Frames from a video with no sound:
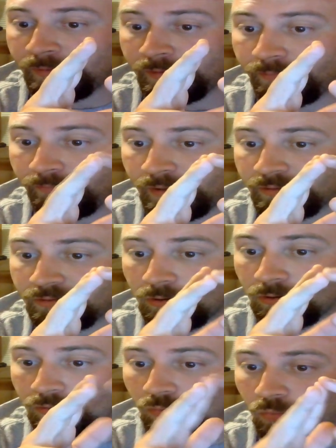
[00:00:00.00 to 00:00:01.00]
be the
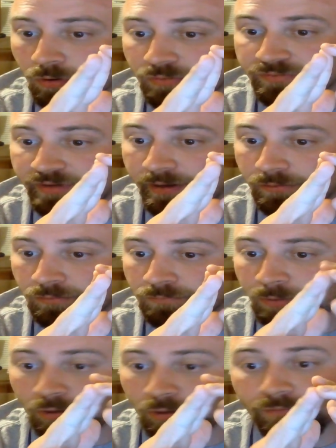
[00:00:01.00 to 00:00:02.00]
mid-card or world title.
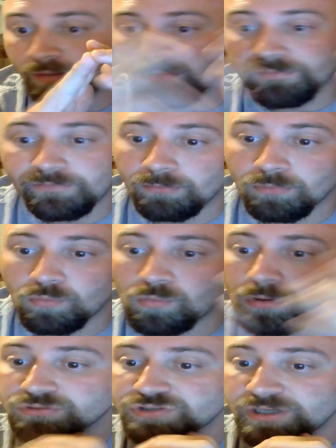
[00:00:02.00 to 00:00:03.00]
Both of them are former
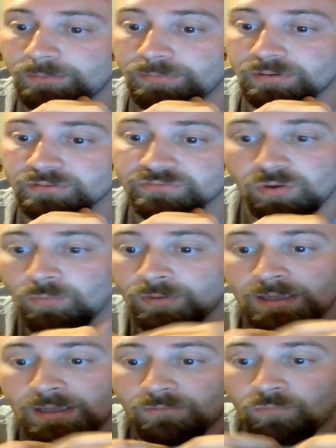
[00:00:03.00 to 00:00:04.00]
world champions, so
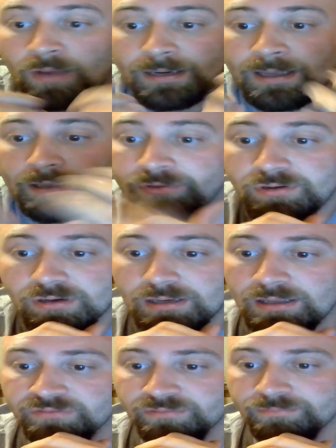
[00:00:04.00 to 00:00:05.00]
why not
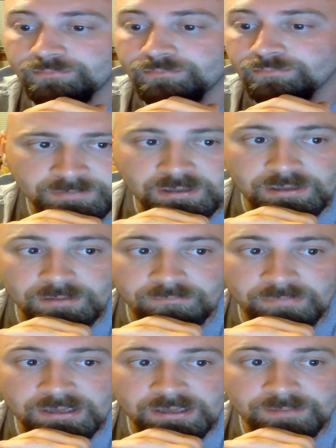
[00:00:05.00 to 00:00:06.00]
utilize them?
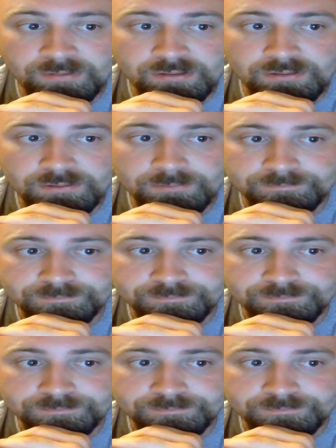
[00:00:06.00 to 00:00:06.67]
Maybe